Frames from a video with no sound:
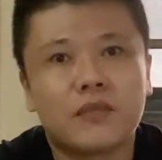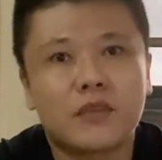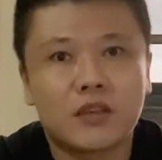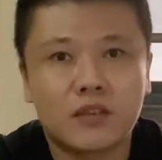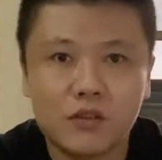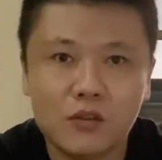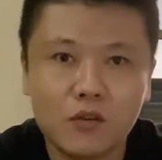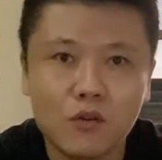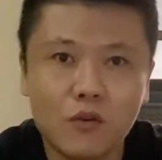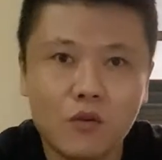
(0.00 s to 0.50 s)

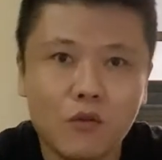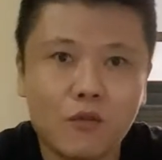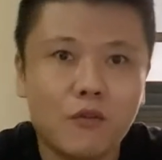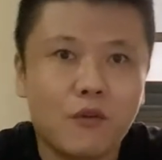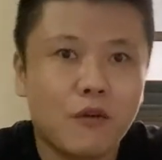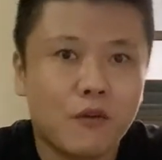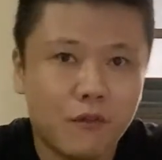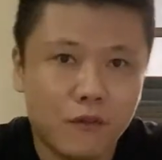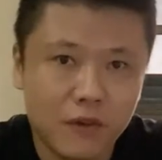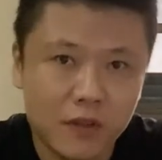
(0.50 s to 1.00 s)
So
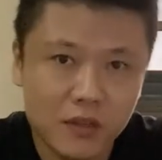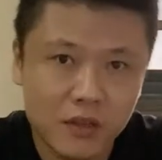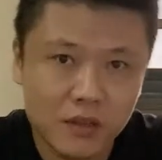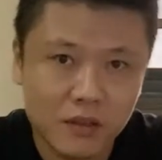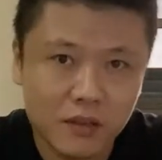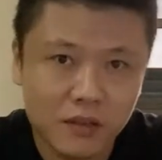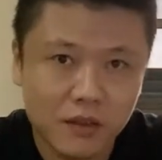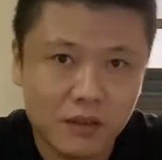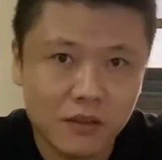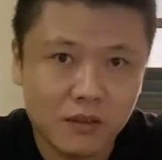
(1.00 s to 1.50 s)
for
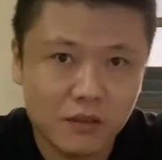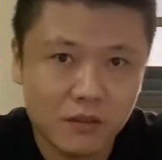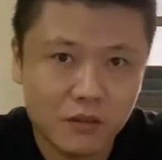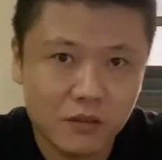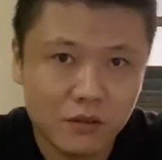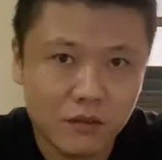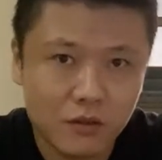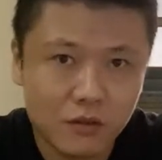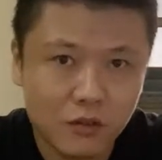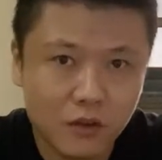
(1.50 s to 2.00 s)
the
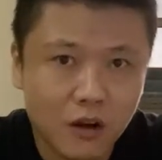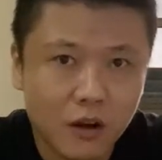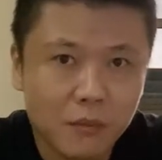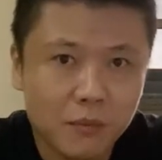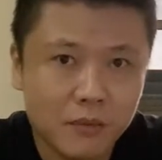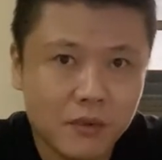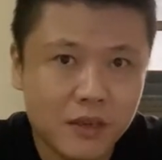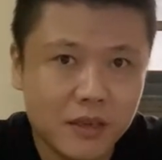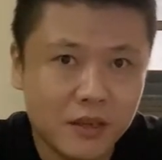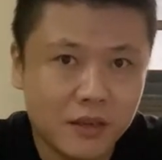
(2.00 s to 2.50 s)

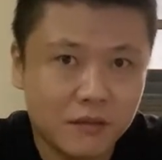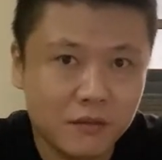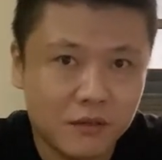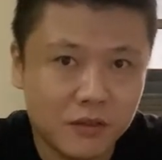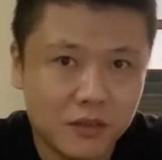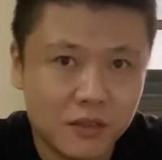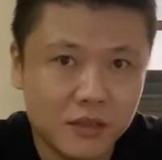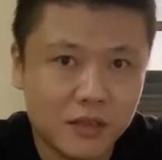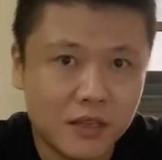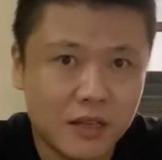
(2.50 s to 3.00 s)
top
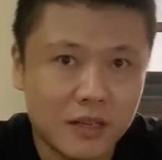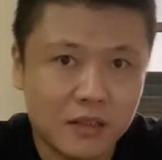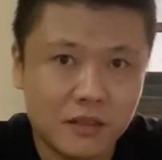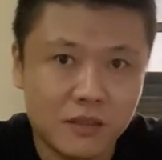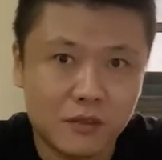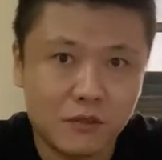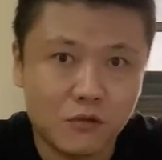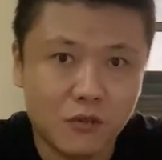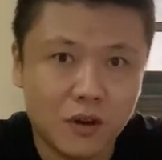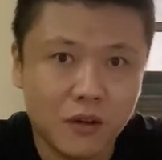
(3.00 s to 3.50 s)
keywords that
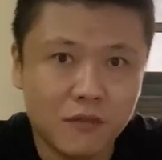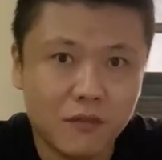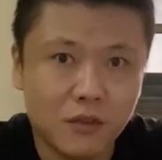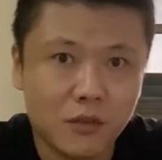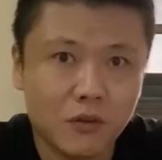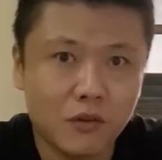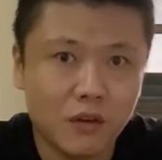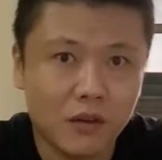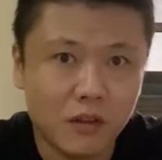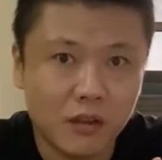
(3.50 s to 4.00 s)
are driving
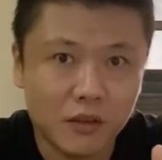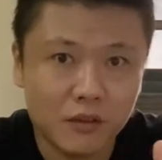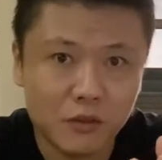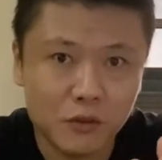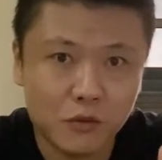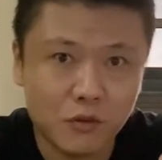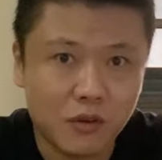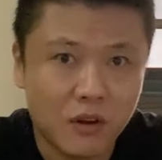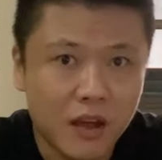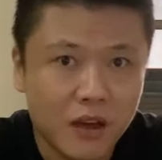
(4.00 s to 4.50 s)
you a lot
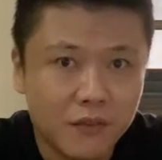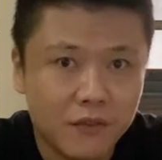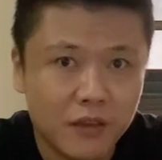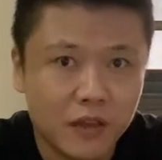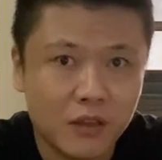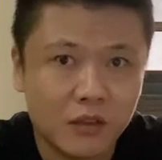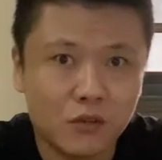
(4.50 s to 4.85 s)
of traffic,